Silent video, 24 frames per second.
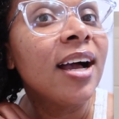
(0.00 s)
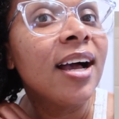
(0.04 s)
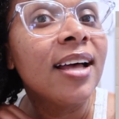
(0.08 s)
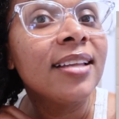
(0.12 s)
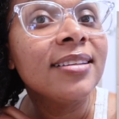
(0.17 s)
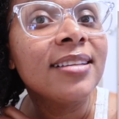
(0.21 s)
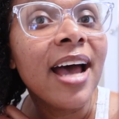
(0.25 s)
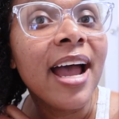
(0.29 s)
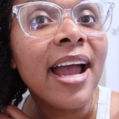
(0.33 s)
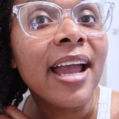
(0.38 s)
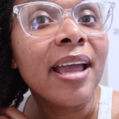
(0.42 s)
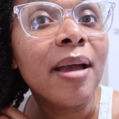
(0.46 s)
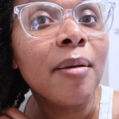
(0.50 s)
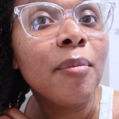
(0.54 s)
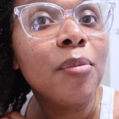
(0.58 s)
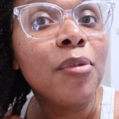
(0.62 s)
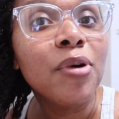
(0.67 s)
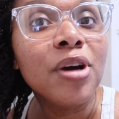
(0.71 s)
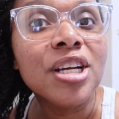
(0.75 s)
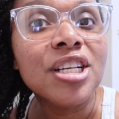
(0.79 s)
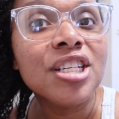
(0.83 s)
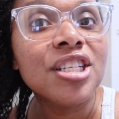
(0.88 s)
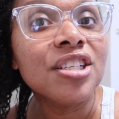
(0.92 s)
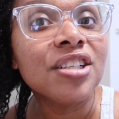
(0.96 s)
like
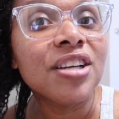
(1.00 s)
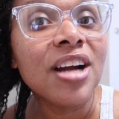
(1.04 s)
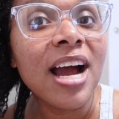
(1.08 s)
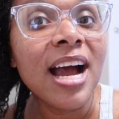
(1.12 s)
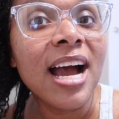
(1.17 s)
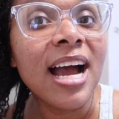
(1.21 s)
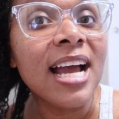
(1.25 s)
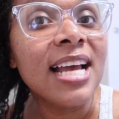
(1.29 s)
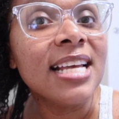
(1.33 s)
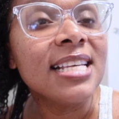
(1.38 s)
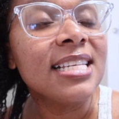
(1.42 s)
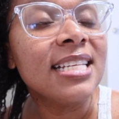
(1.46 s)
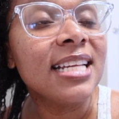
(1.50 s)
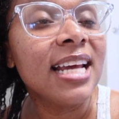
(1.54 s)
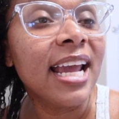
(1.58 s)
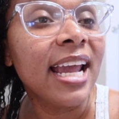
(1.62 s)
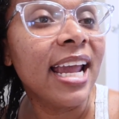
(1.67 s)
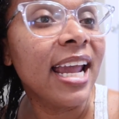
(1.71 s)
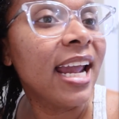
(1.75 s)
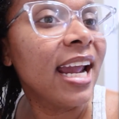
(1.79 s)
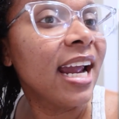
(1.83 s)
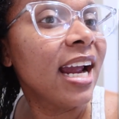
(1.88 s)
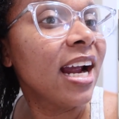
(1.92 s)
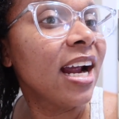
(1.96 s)
moisturized
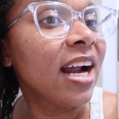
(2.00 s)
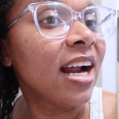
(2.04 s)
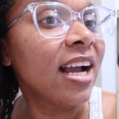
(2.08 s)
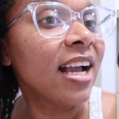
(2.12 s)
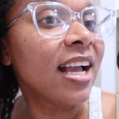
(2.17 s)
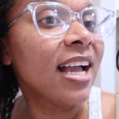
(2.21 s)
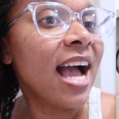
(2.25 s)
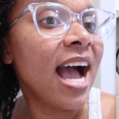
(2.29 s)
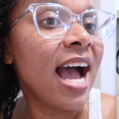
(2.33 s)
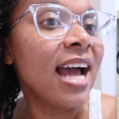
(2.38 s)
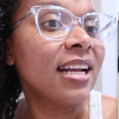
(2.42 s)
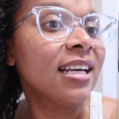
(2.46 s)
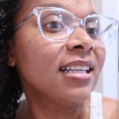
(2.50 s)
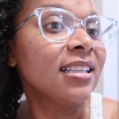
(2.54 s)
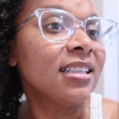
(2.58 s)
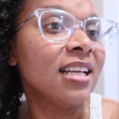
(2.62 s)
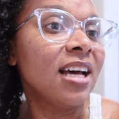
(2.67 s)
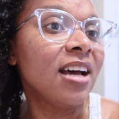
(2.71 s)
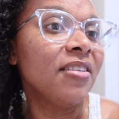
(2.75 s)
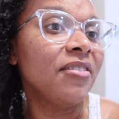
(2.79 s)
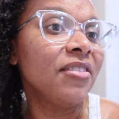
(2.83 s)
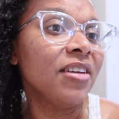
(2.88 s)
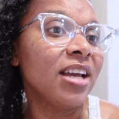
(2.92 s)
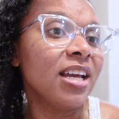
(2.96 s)
hair, gotta
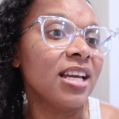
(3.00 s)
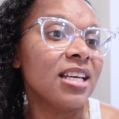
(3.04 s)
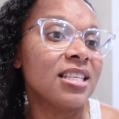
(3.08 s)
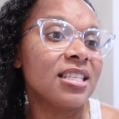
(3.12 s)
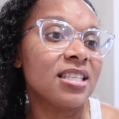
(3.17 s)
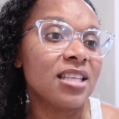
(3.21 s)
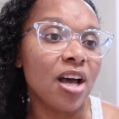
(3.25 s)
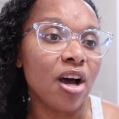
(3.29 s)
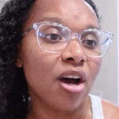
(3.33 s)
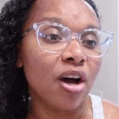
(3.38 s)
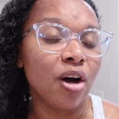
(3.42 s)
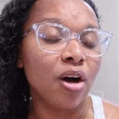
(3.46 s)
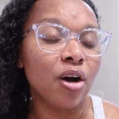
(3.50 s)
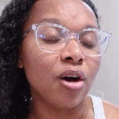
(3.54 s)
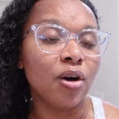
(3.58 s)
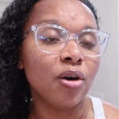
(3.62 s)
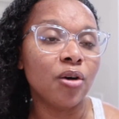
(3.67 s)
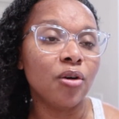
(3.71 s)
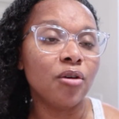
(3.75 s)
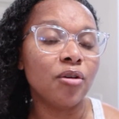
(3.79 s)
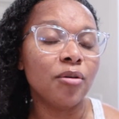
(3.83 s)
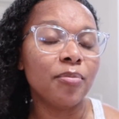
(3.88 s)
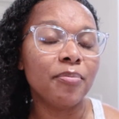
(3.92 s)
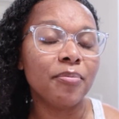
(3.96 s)
love it.
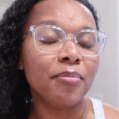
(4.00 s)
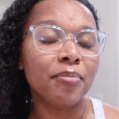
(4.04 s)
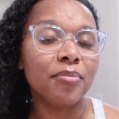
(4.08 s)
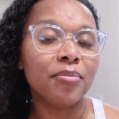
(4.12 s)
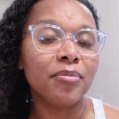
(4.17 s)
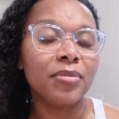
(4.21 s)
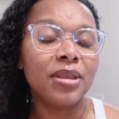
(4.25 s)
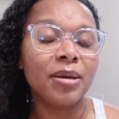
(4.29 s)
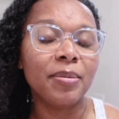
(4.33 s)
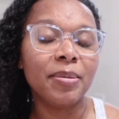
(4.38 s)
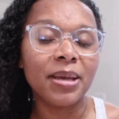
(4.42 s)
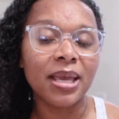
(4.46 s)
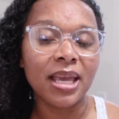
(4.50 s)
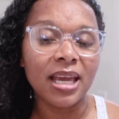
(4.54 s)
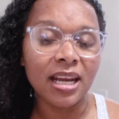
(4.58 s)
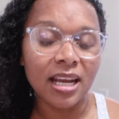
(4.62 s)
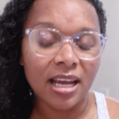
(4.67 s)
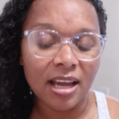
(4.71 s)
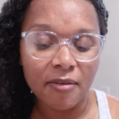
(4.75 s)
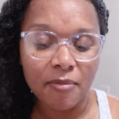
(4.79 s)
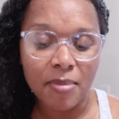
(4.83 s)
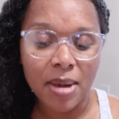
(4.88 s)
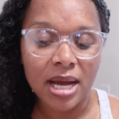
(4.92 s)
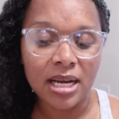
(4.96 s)
So the
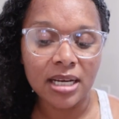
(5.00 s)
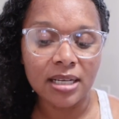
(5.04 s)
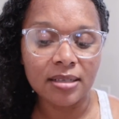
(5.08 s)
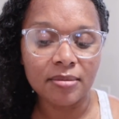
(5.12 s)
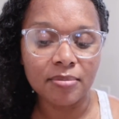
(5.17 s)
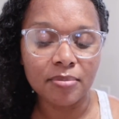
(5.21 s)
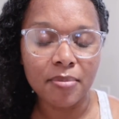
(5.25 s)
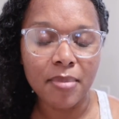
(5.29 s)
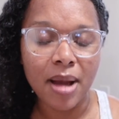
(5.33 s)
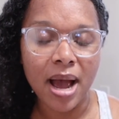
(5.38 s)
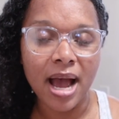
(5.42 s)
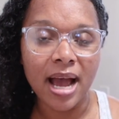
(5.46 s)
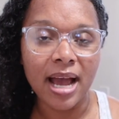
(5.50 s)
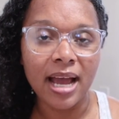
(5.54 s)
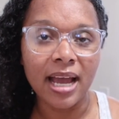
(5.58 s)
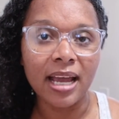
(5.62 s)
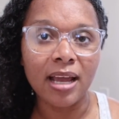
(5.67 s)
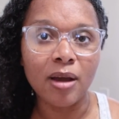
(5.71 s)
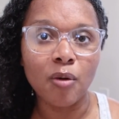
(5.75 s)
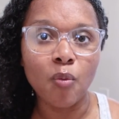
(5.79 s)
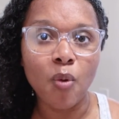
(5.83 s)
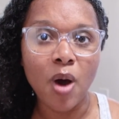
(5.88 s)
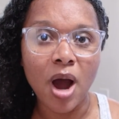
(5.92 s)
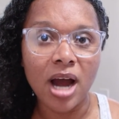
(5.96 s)
beginning of
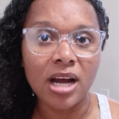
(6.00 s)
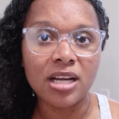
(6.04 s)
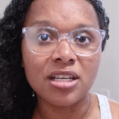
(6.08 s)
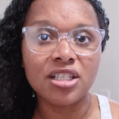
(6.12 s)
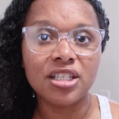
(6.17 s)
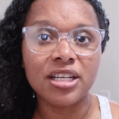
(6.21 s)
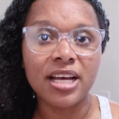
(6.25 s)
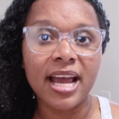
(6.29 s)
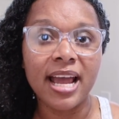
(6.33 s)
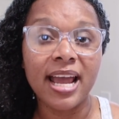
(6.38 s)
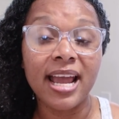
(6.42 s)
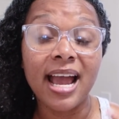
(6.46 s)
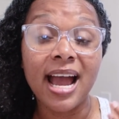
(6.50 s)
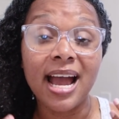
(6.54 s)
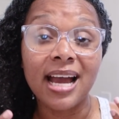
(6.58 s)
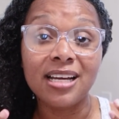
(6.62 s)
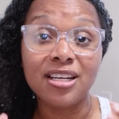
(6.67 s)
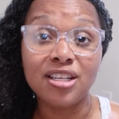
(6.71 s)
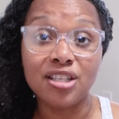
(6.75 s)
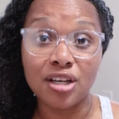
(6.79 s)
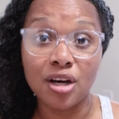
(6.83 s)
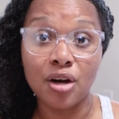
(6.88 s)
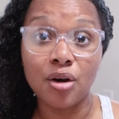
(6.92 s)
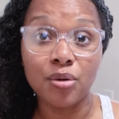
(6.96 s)
my wash day, I
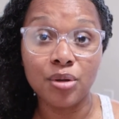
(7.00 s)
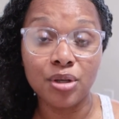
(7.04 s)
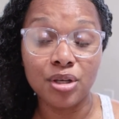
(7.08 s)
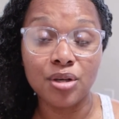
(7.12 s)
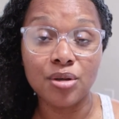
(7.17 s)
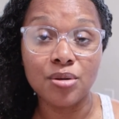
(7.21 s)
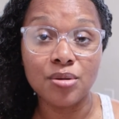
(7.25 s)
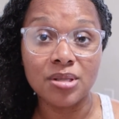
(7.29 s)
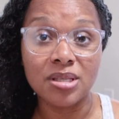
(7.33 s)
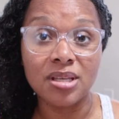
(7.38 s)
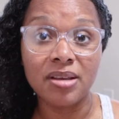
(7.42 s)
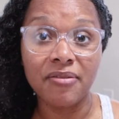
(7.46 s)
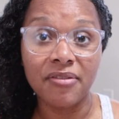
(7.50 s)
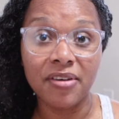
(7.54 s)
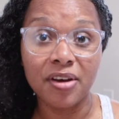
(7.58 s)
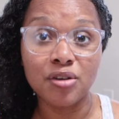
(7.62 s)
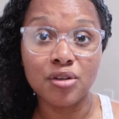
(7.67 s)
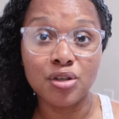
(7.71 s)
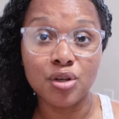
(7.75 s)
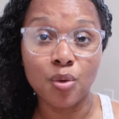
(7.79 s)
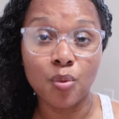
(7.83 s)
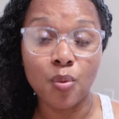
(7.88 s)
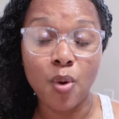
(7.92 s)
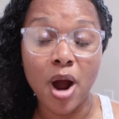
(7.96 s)
don't use the
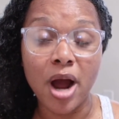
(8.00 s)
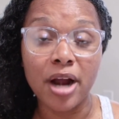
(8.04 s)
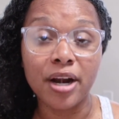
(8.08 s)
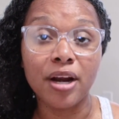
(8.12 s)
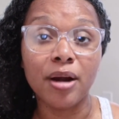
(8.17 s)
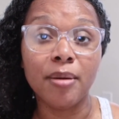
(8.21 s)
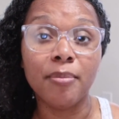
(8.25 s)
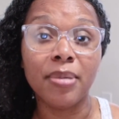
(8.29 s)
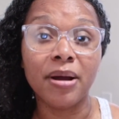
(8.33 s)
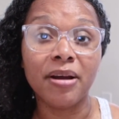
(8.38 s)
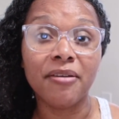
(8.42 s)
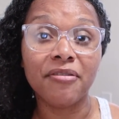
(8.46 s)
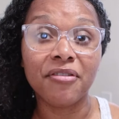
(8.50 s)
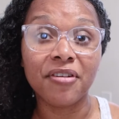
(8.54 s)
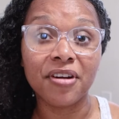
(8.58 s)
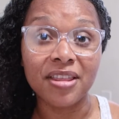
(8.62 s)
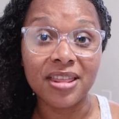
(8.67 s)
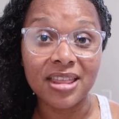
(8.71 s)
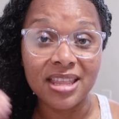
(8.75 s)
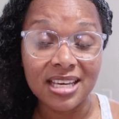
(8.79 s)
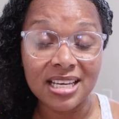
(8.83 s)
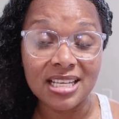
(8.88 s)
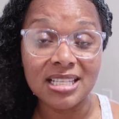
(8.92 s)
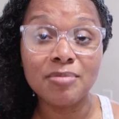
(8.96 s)
filtered water, but for
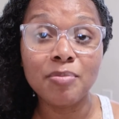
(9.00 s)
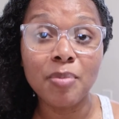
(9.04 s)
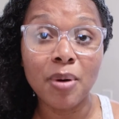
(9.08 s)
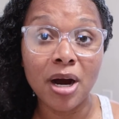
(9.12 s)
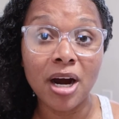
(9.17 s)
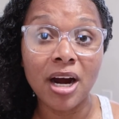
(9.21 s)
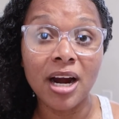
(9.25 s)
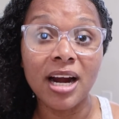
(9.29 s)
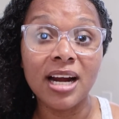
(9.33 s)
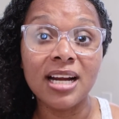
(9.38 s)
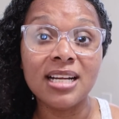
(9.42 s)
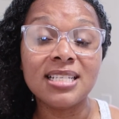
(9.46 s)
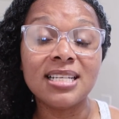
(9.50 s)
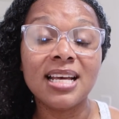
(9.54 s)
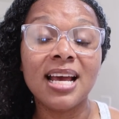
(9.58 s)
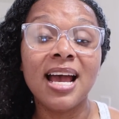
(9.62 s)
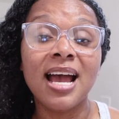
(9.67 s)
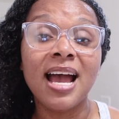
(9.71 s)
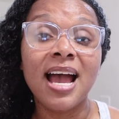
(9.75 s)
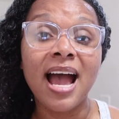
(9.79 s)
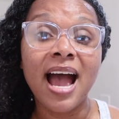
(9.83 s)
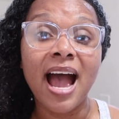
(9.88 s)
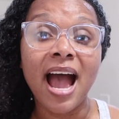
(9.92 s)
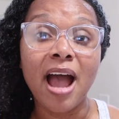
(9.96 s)
this part
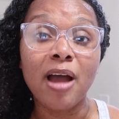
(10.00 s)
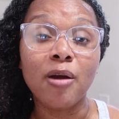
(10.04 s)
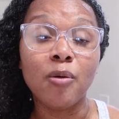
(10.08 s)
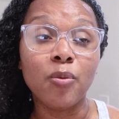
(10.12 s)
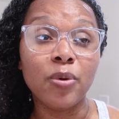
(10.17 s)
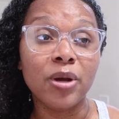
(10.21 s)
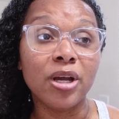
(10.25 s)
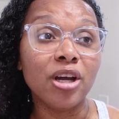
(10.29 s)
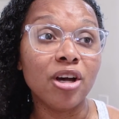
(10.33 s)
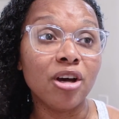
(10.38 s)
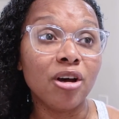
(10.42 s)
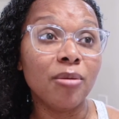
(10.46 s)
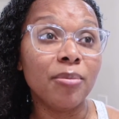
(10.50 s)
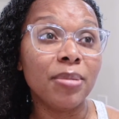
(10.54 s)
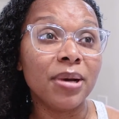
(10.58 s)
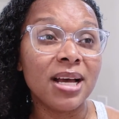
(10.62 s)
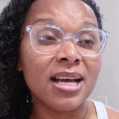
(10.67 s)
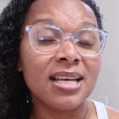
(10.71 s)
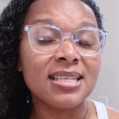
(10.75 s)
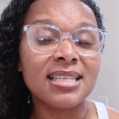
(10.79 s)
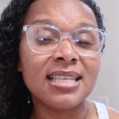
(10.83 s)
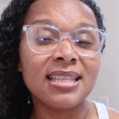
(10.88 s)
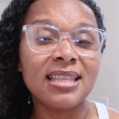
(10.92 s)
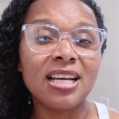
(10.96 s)
I will,
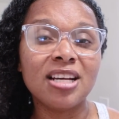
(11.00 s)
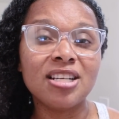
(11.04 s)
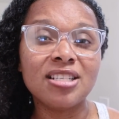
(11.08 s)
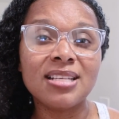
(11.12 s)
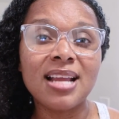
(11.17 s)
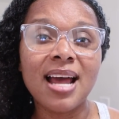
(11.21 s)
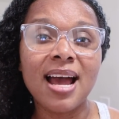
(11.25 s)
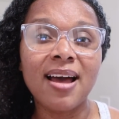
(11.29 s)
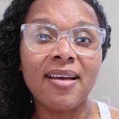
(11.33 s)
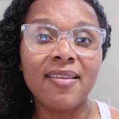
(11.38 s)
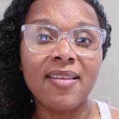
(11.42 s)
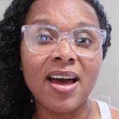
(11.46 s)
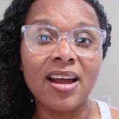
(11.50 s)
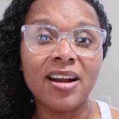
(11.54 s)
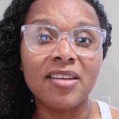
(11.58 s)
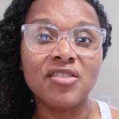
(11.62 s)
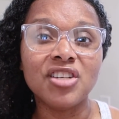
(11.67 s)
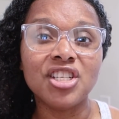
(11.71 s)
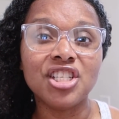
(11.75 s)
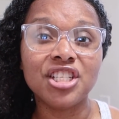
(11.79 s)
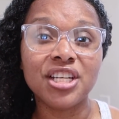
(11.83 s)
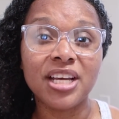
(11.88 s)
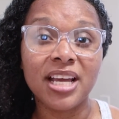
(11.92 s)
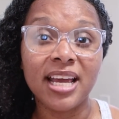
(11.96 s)
because there's not a lot of
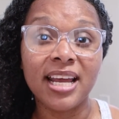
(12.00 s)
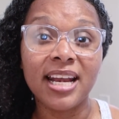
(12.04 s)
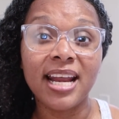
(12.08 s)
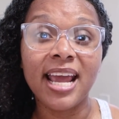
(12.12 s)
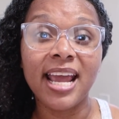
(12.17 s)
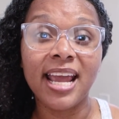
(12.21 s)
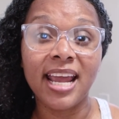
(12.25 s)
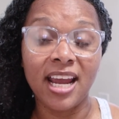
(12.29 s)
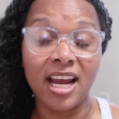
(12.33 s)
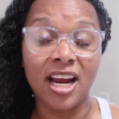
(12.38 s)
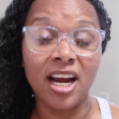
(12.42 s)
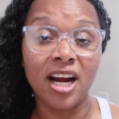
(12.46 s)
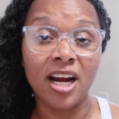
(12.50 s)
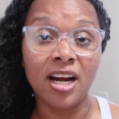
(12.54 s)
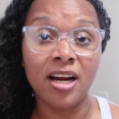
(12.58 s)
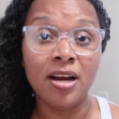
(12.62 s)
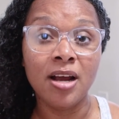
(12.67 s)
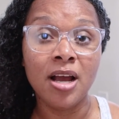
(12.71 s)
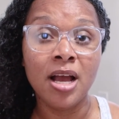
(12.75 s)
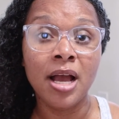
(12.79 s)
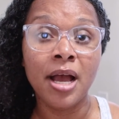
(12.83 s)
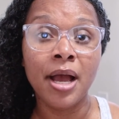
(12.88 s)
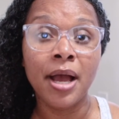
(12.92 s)
shed hair,